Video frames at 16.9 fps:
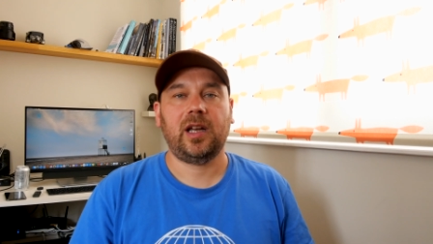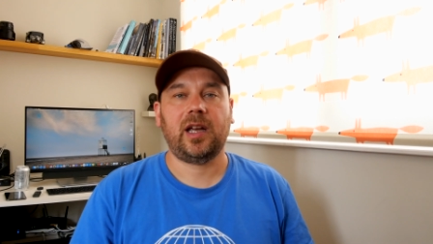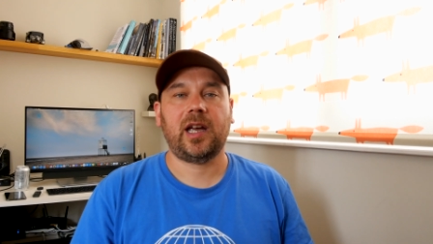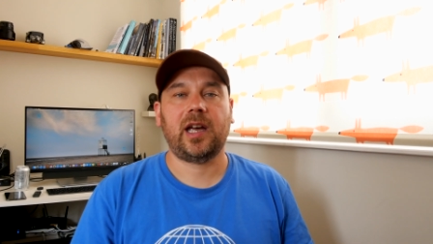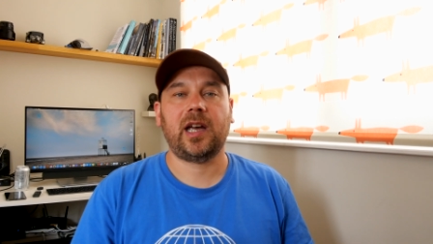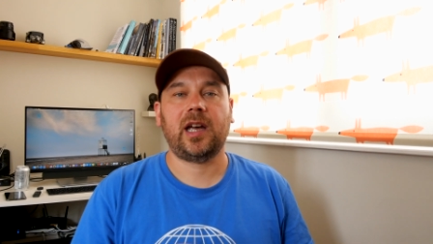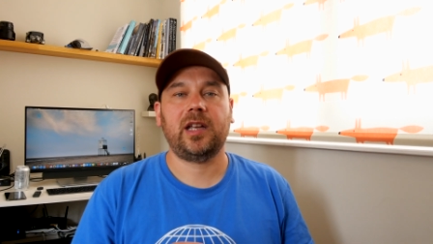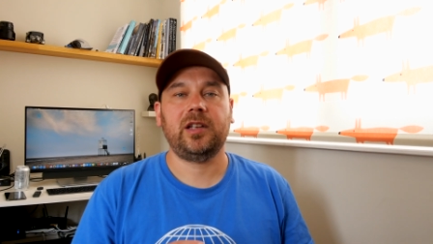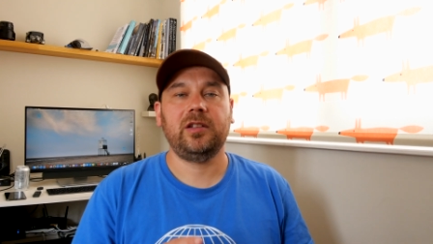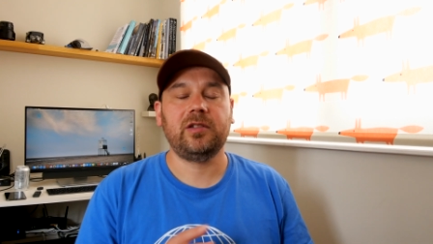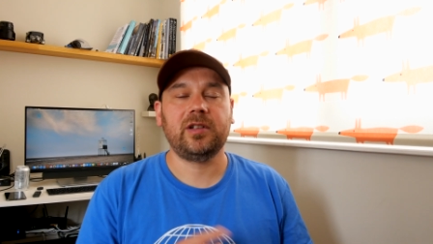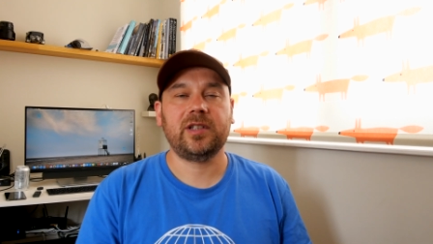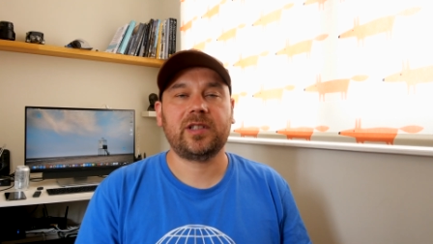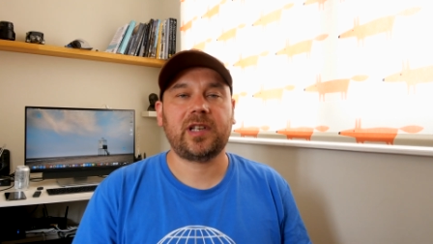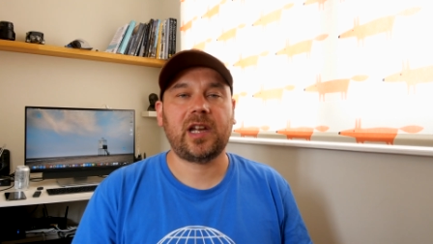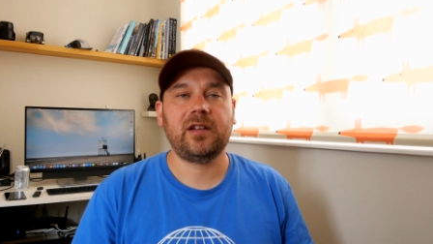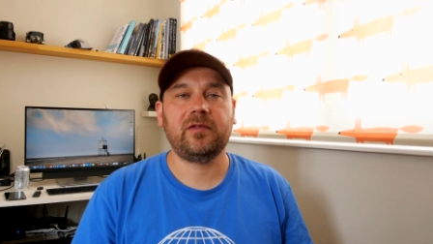you can
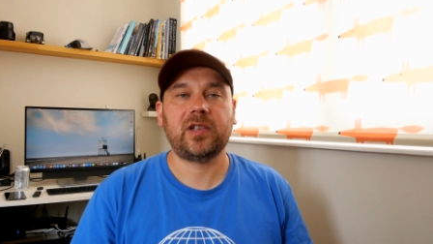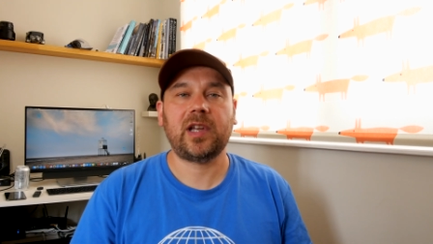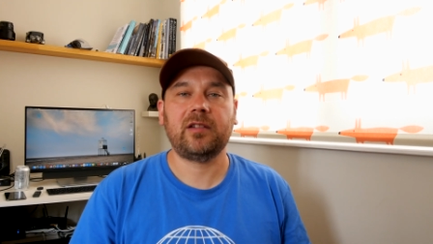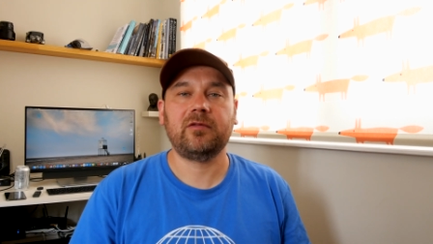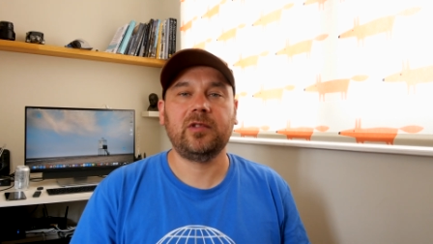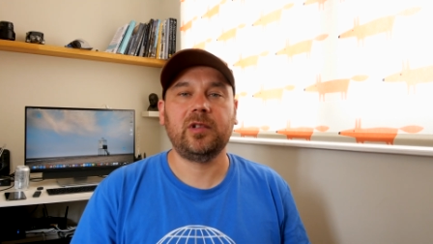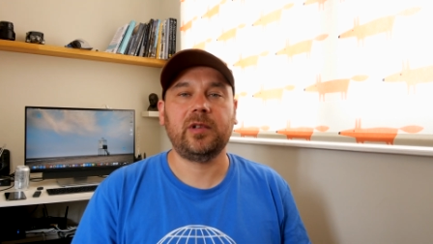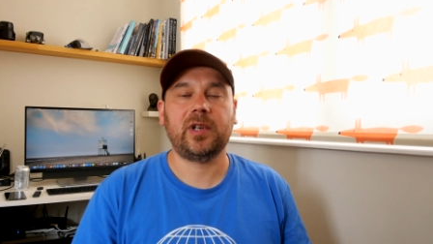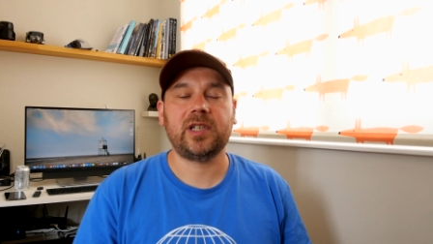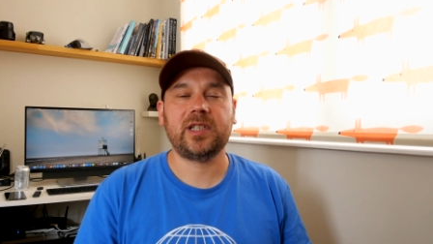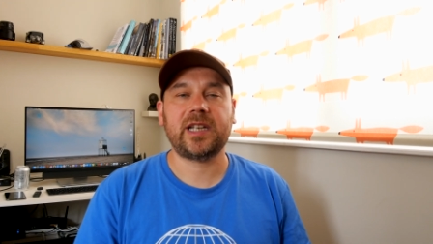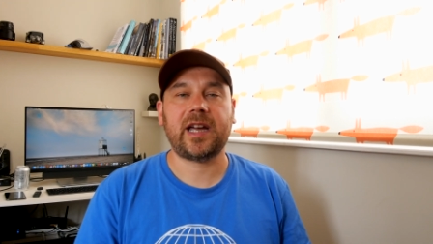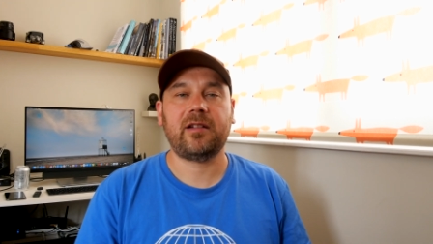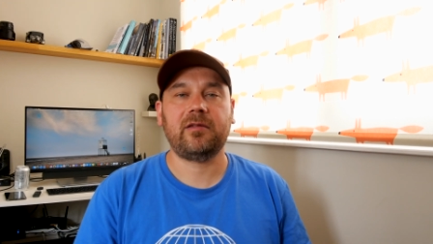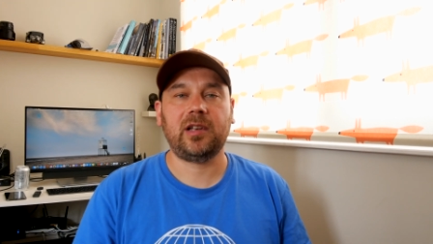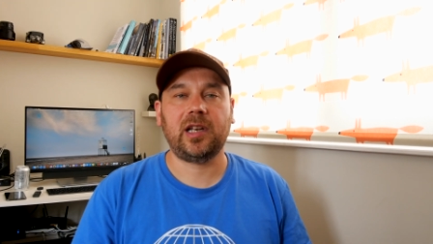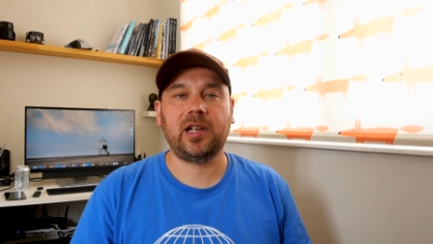save that route and
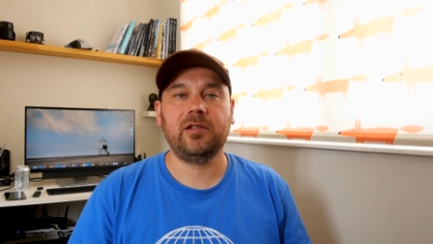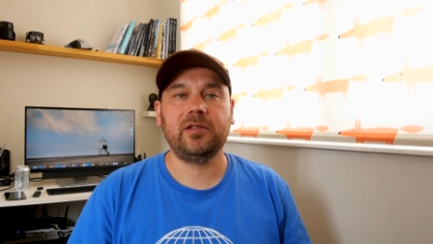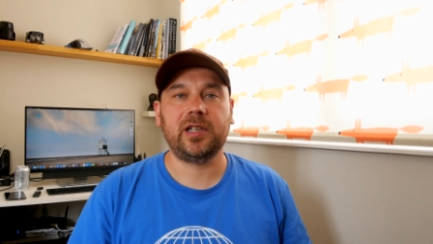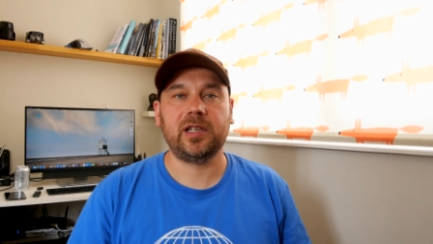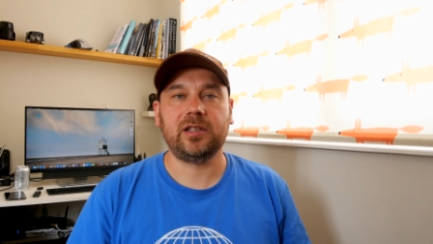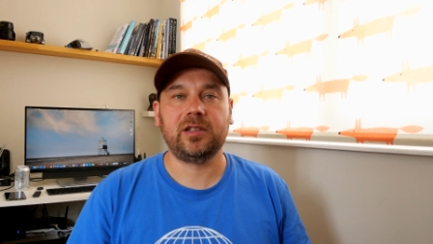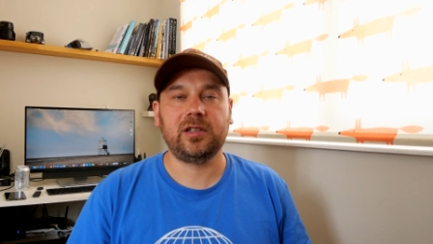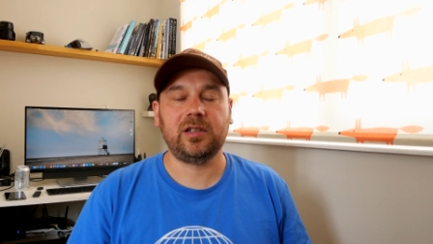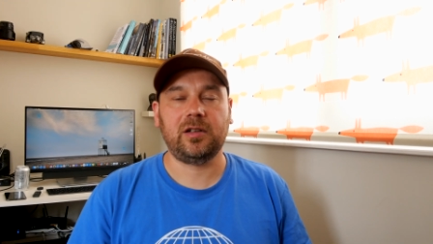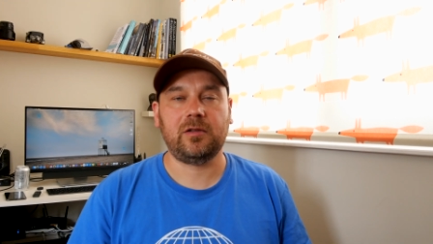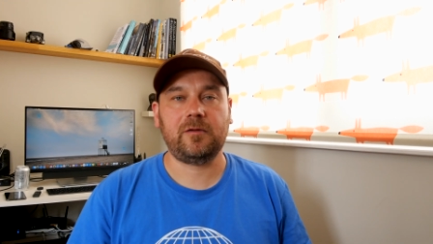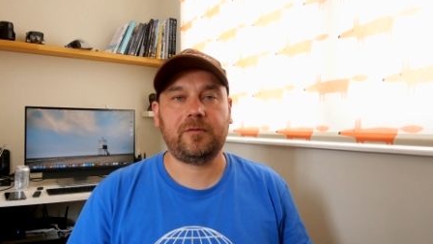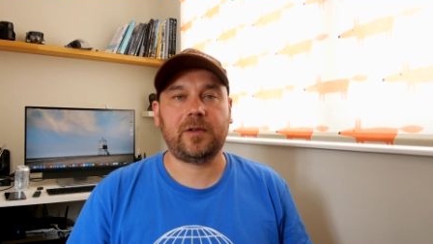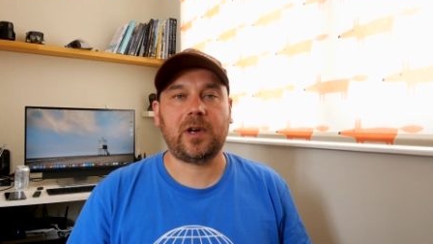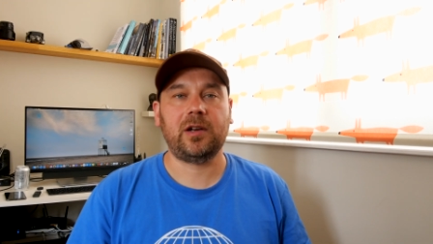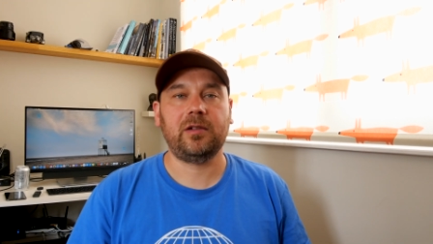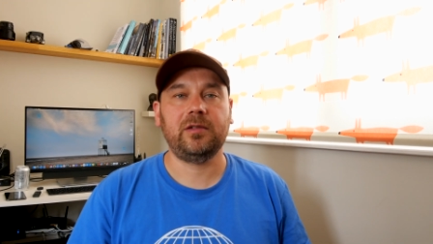download it to your
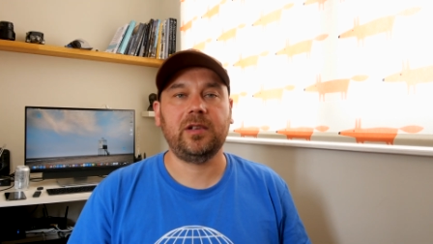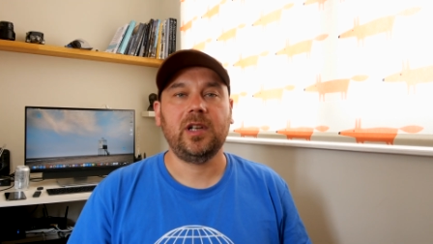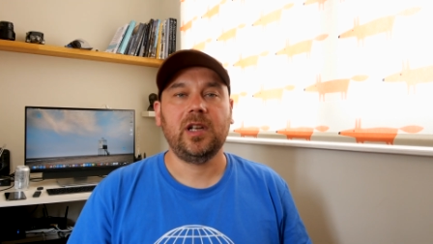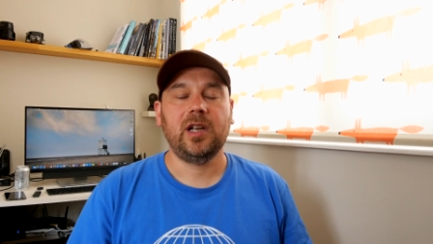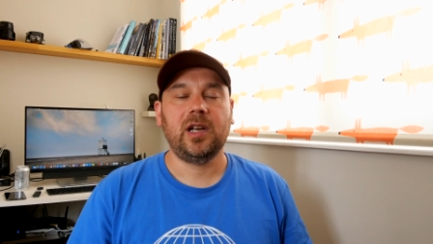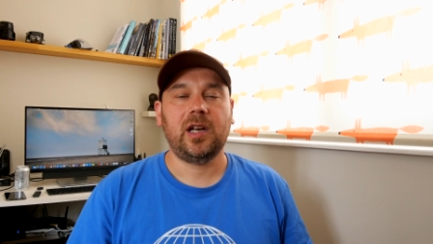phone,